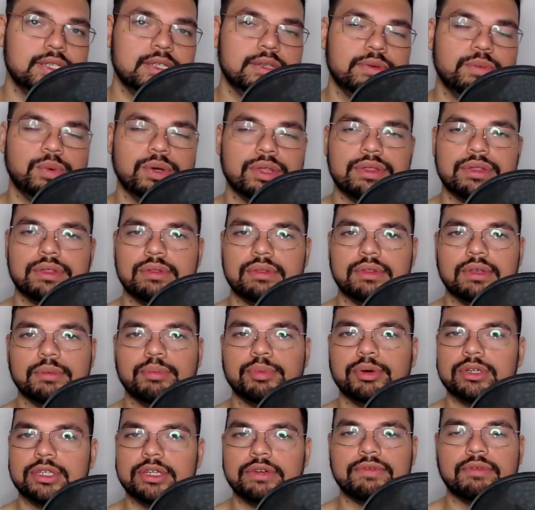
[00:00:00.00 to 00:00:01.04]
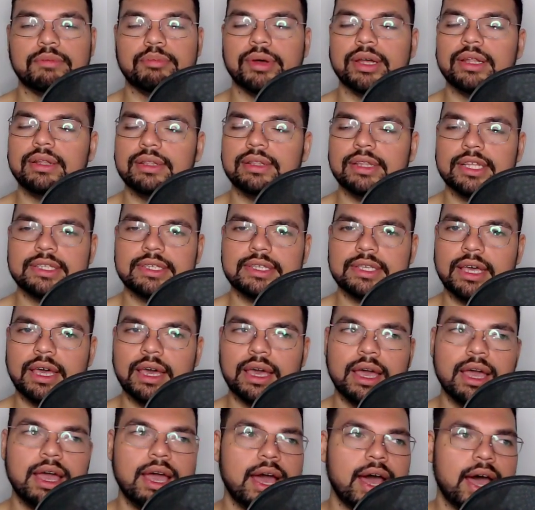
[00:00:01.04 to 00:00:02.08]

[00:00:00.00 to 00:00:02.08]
with the push of a button, let's say,